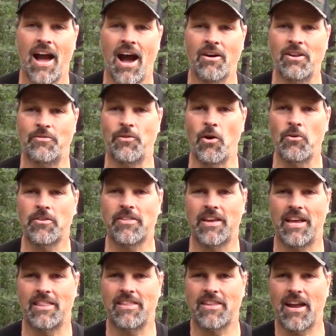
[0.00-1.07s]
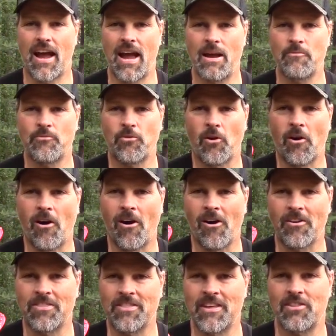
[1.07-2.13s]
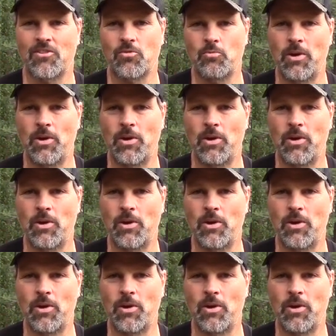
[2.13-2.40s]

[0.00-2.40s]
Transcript: Howdy, folks. It's time for our This